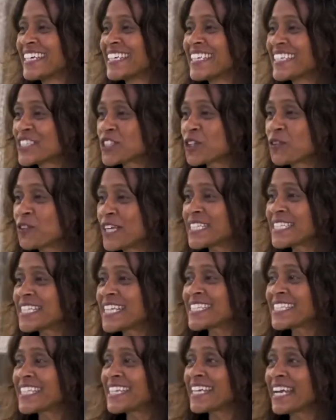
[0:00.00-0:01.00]
So this
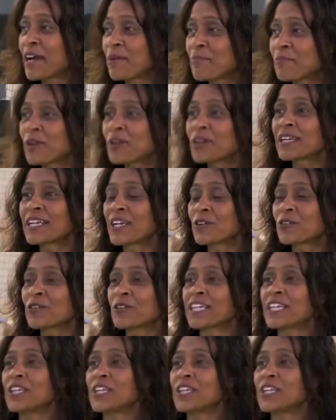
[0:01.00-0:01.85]
is the number literally